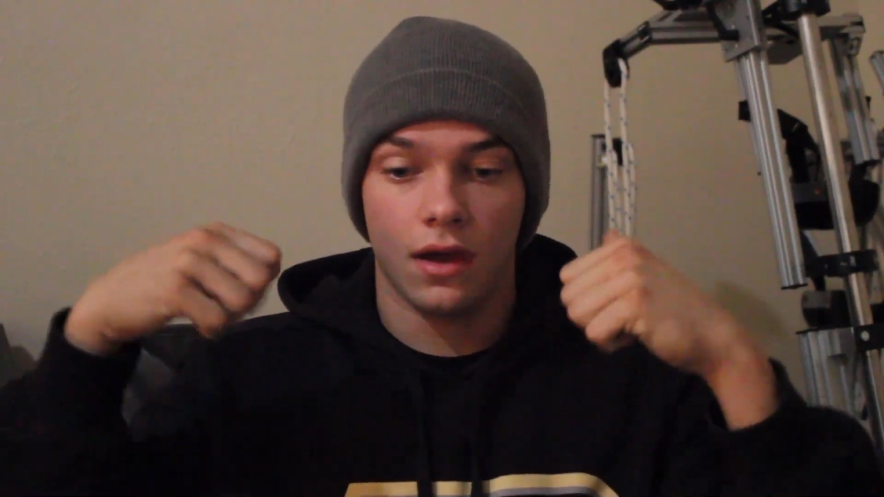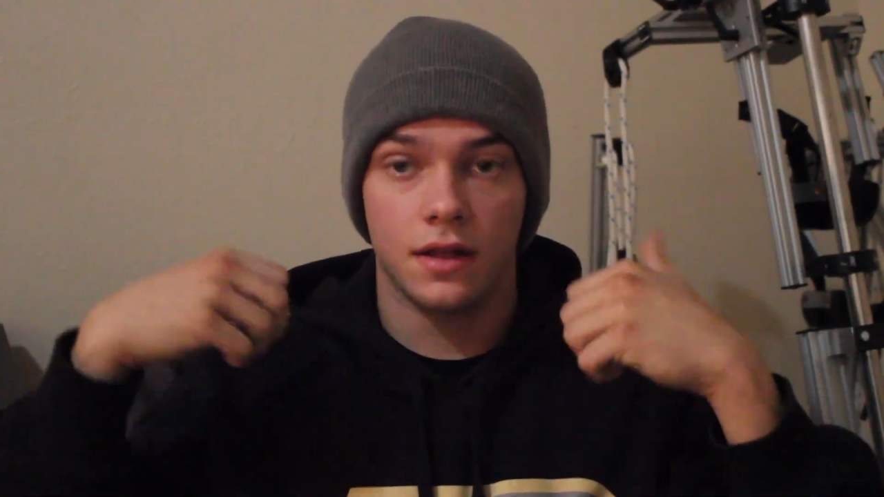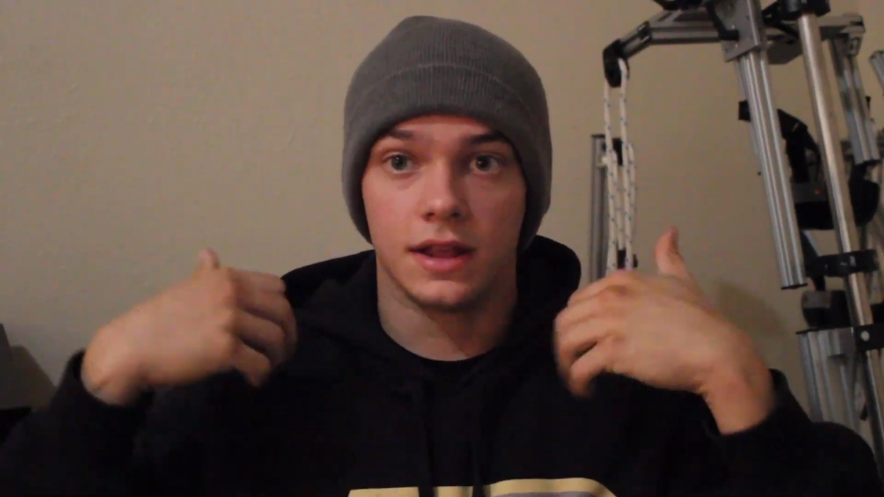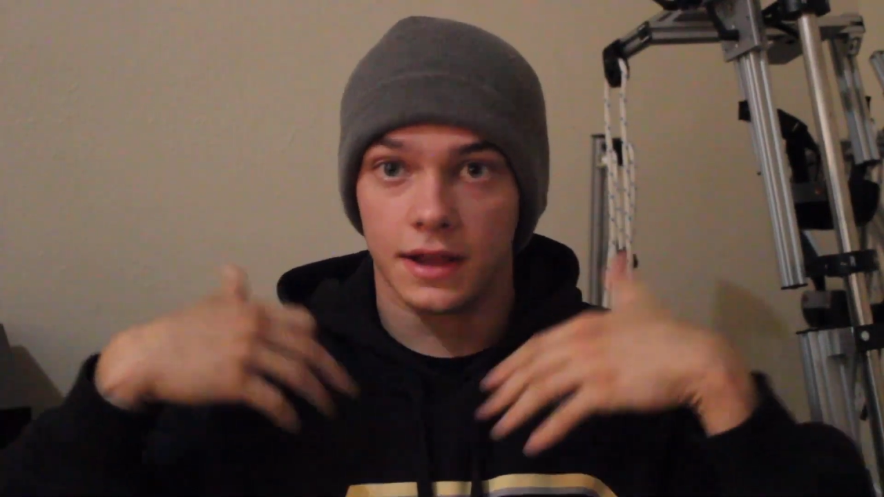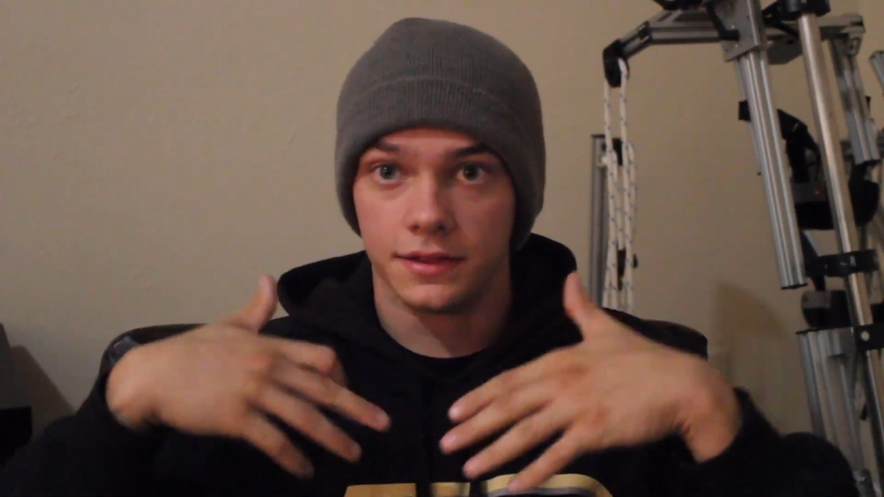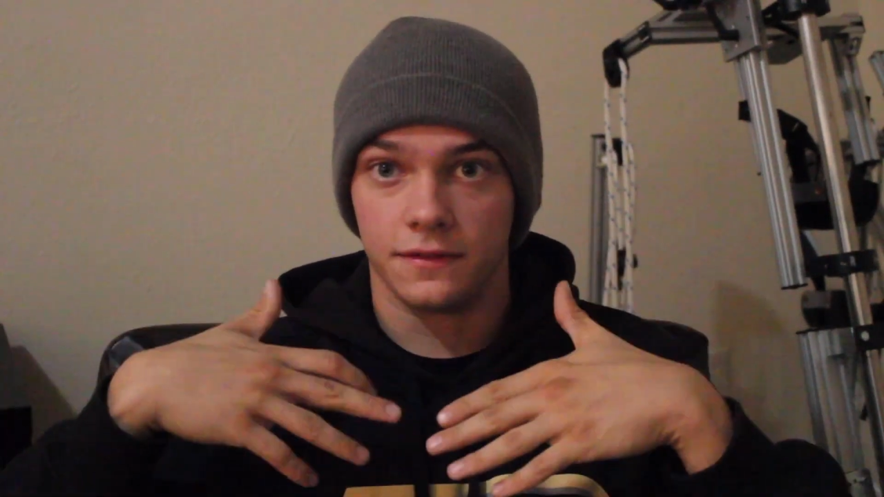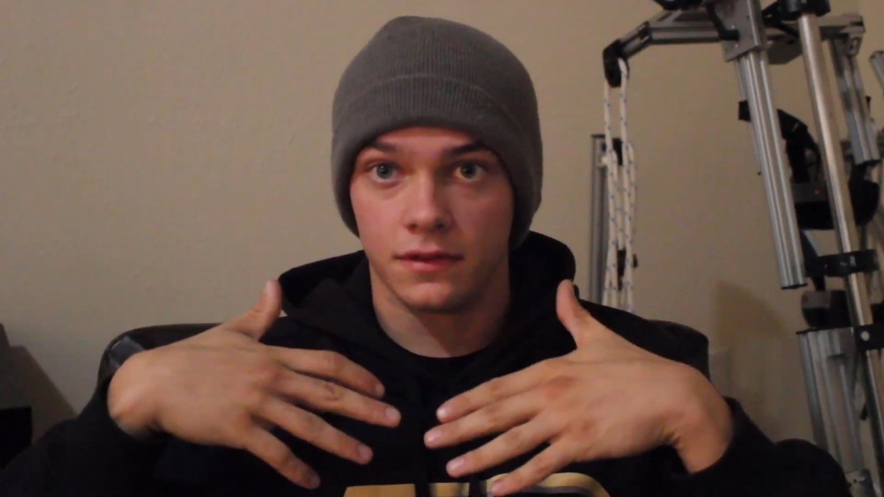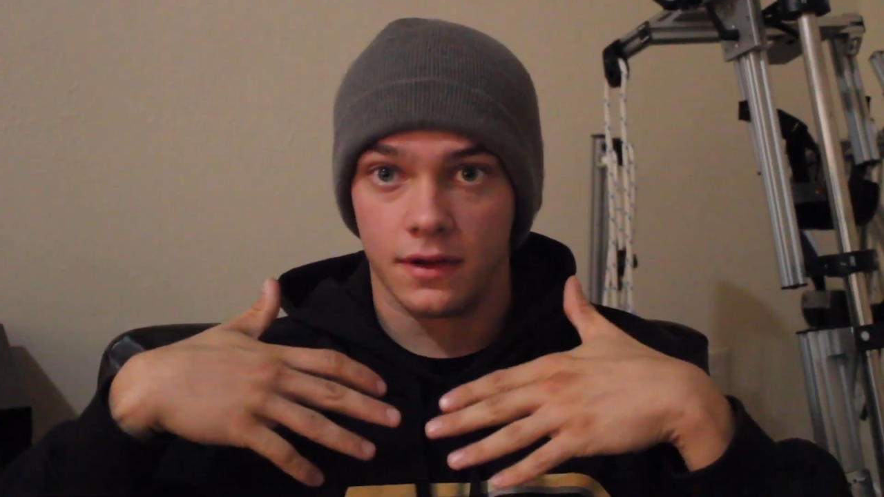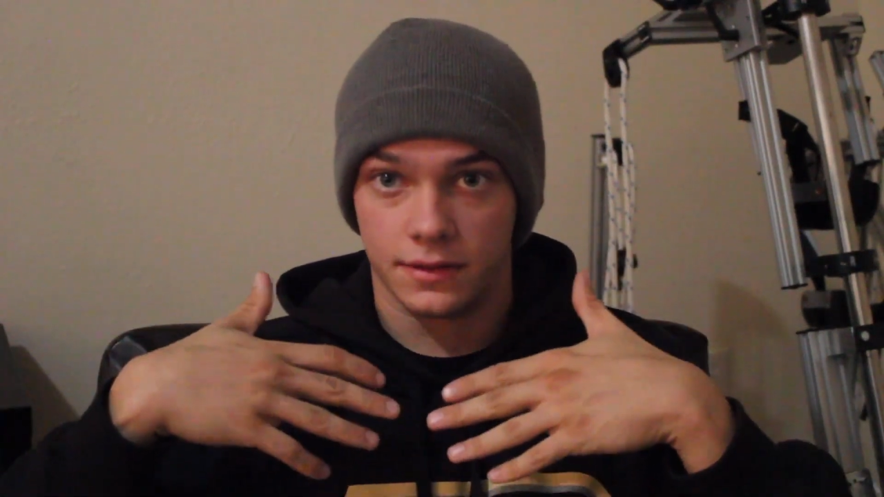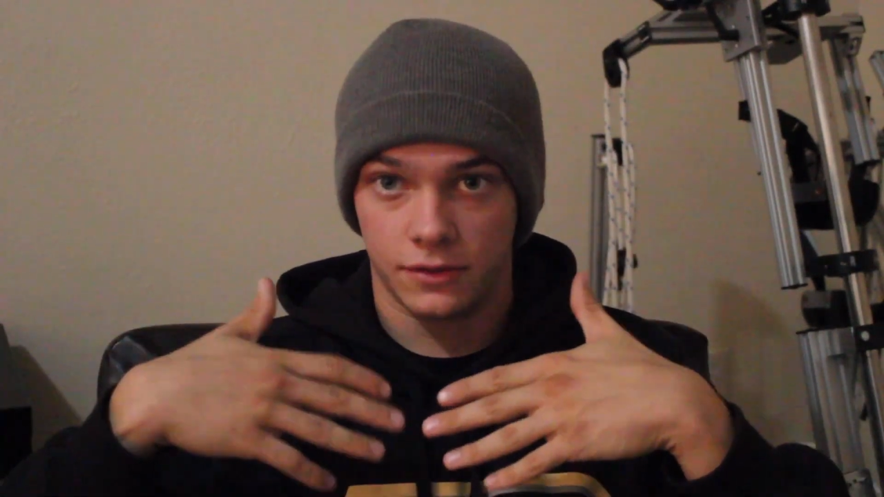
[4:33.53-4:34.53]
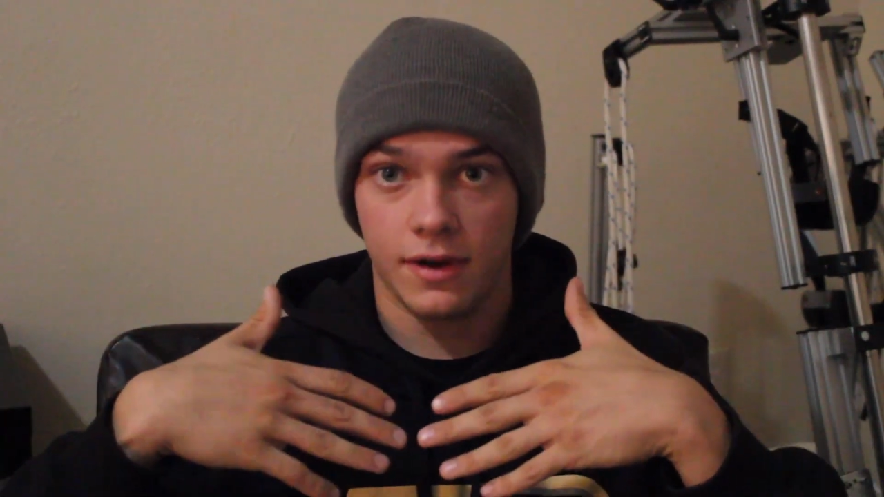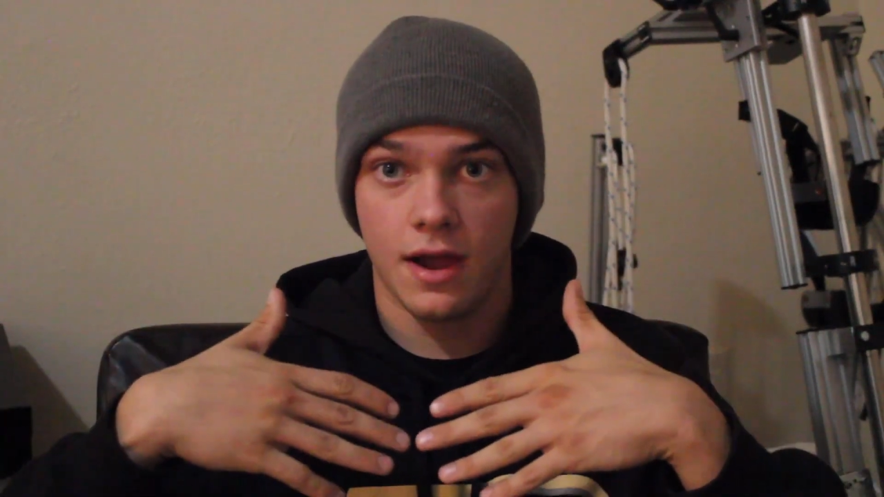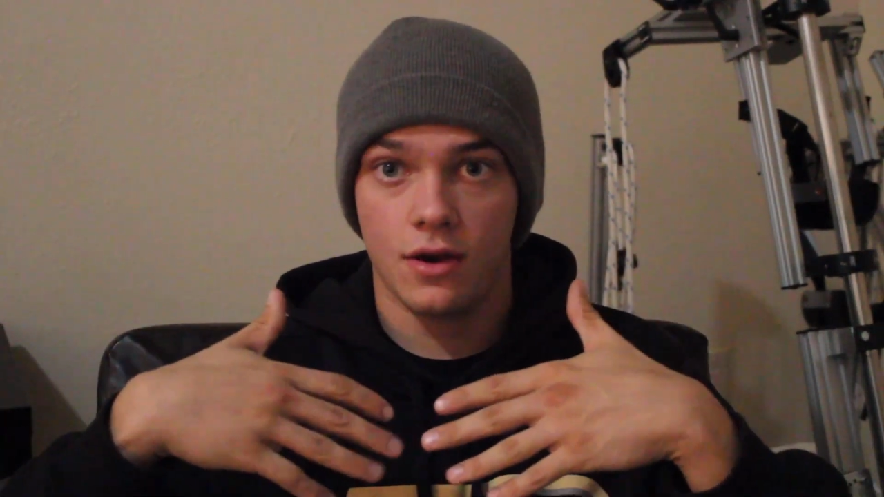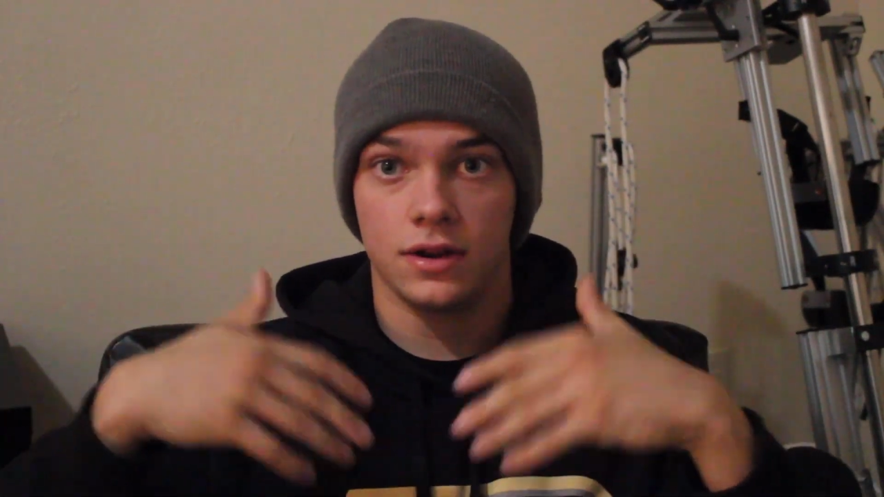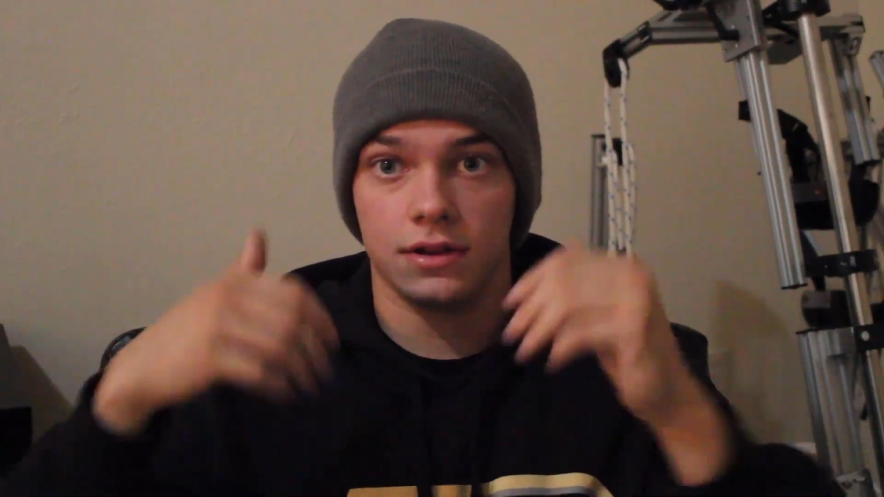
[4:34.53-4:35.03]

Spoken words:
like on the ground,